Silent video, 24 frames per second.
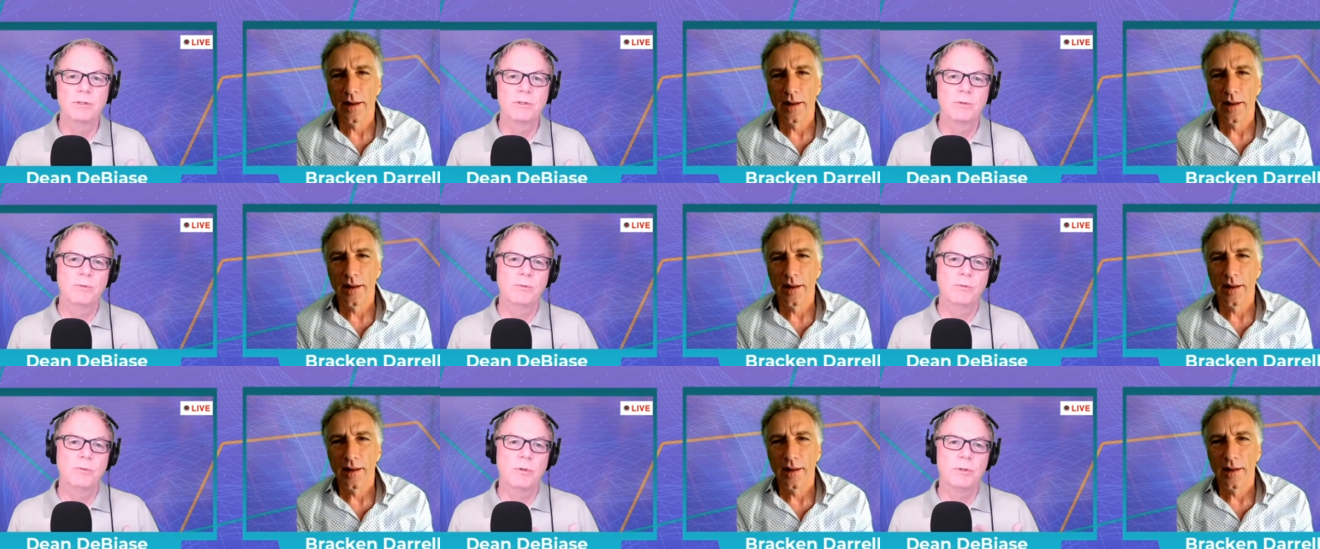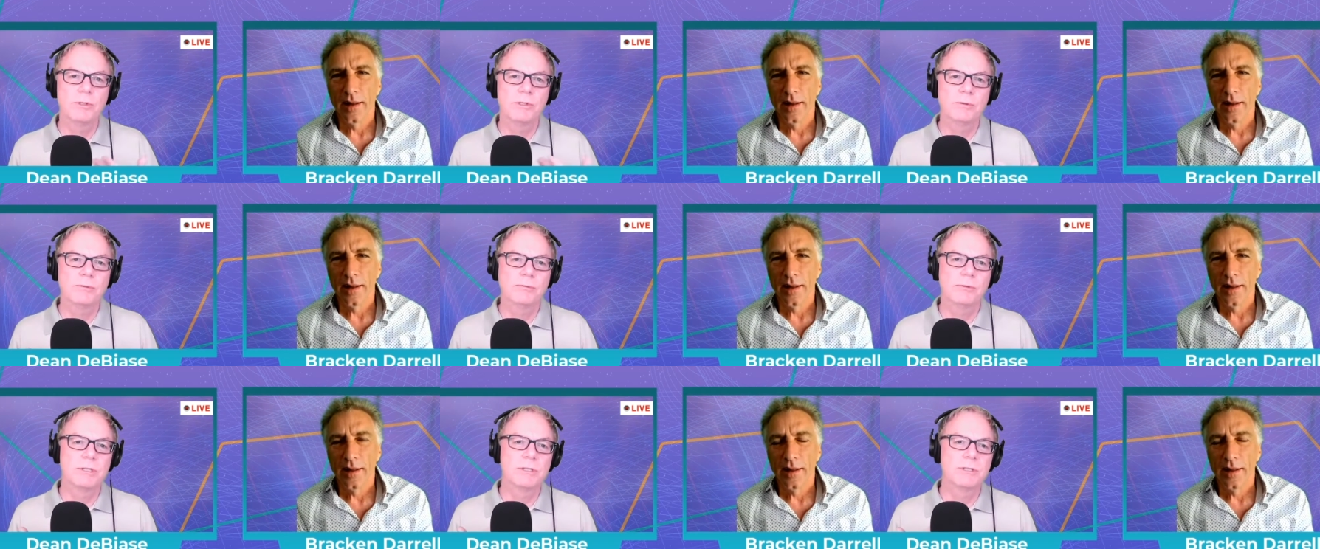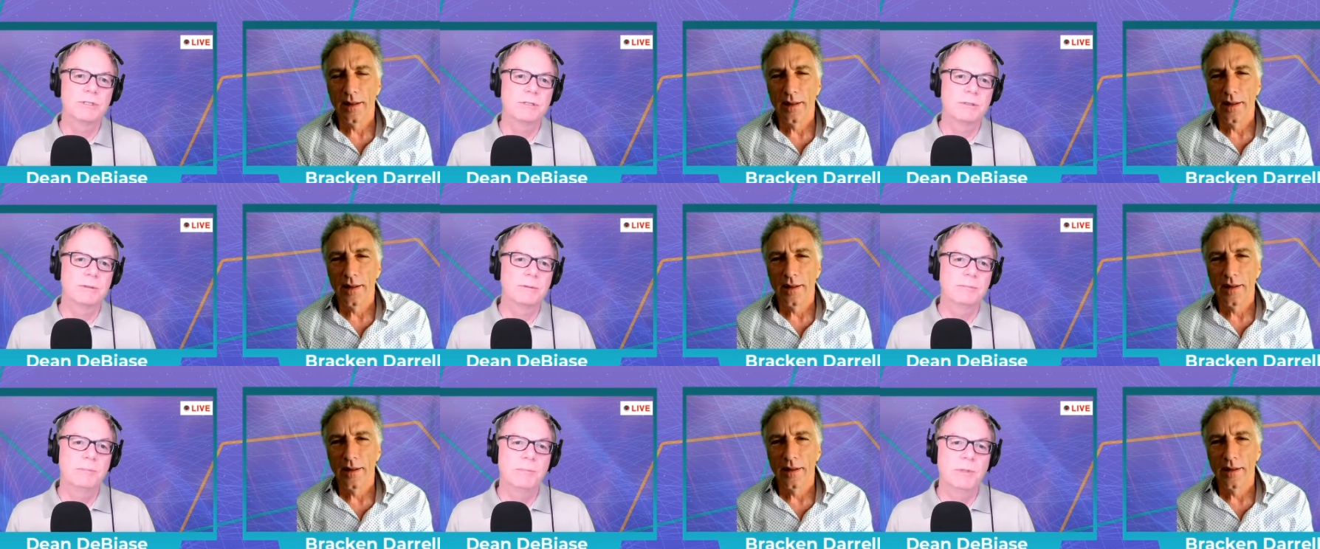Speaker 1: words of
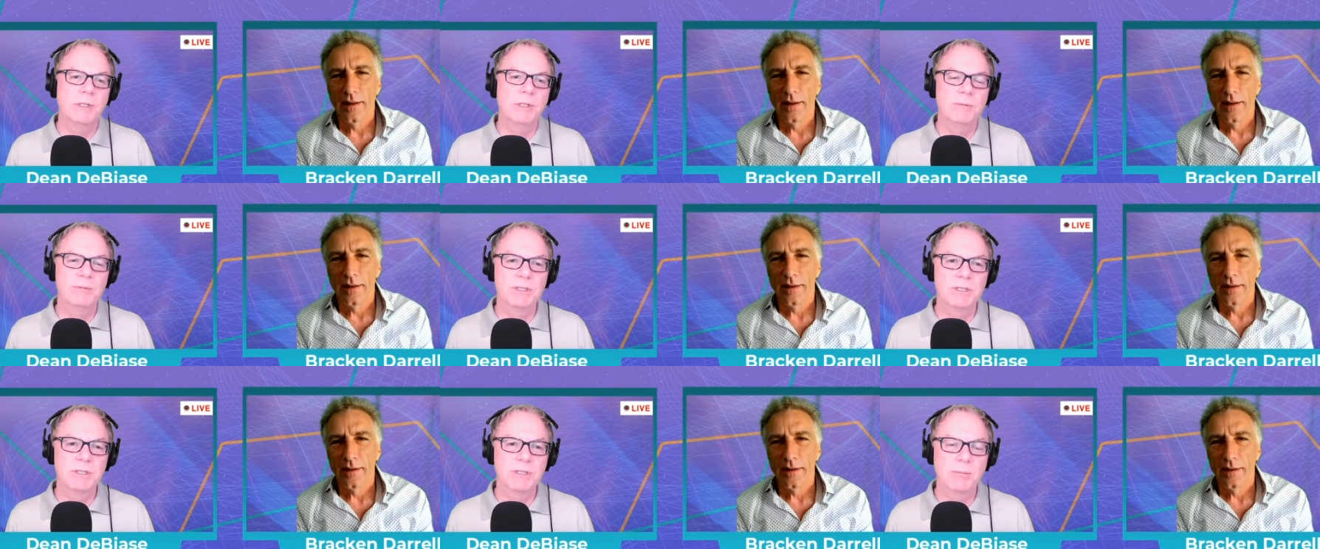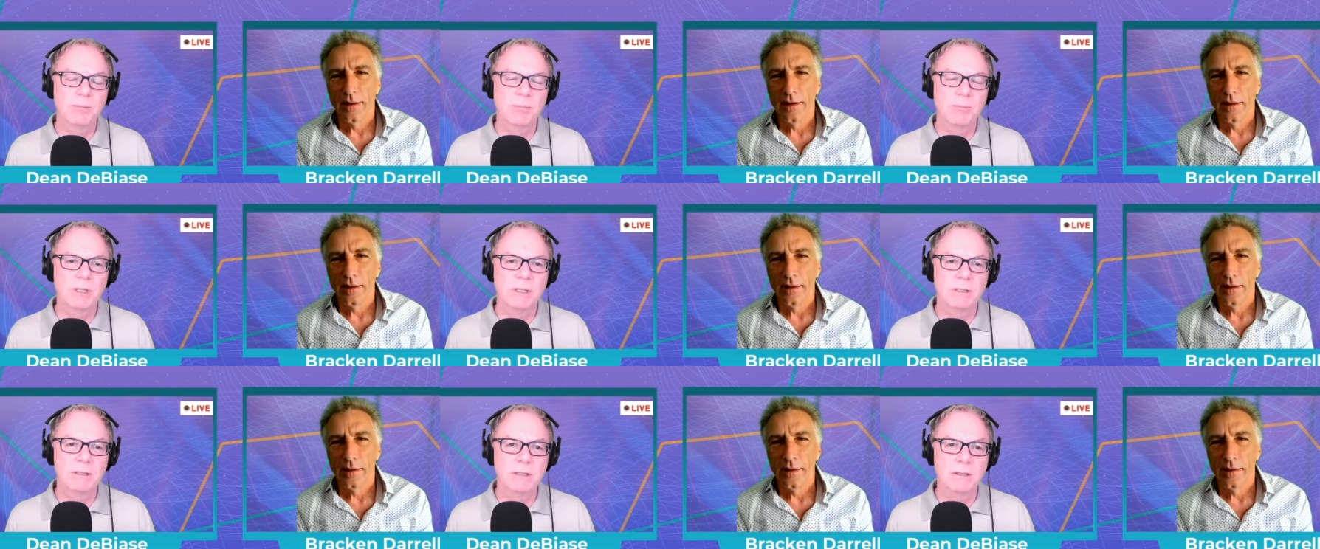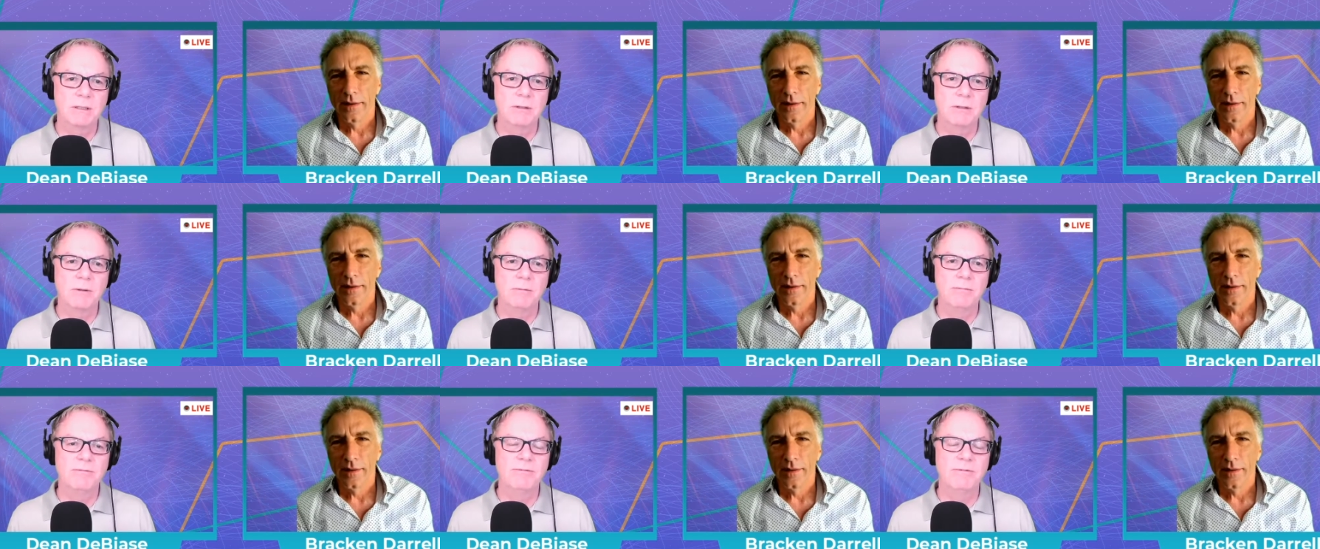wisdom, maybe something a little
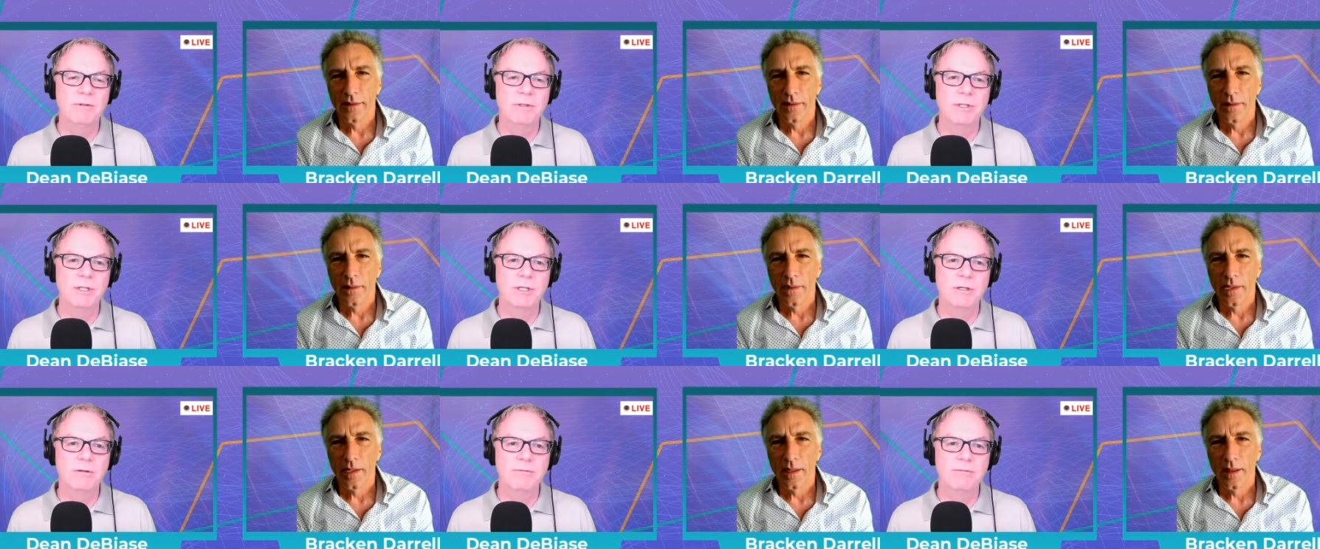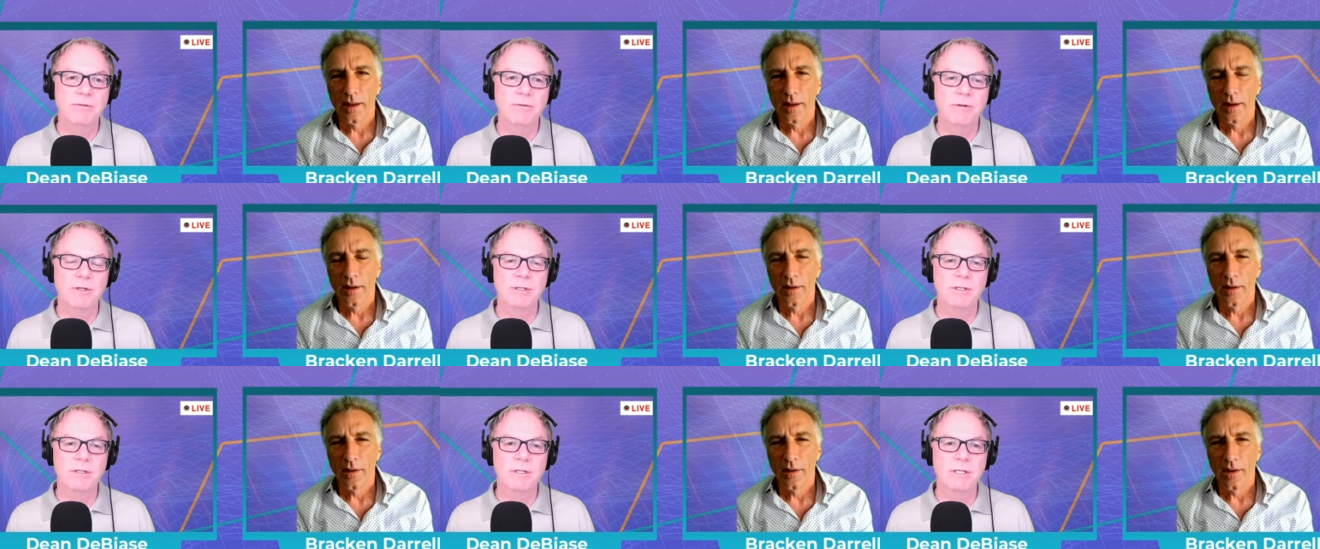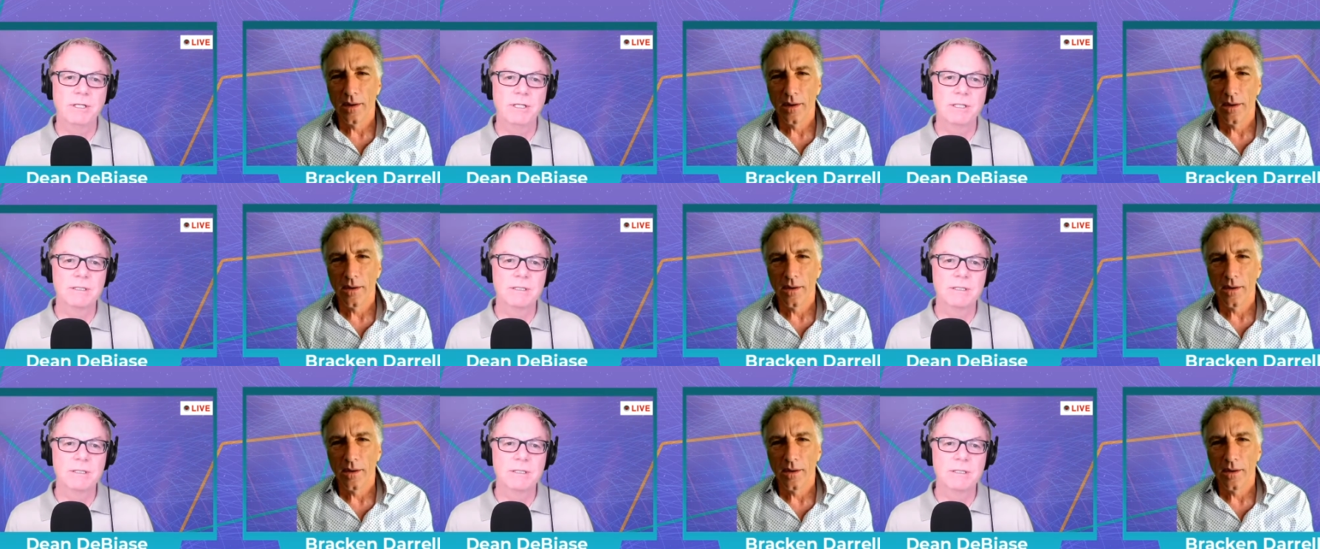hopeful here for the audience.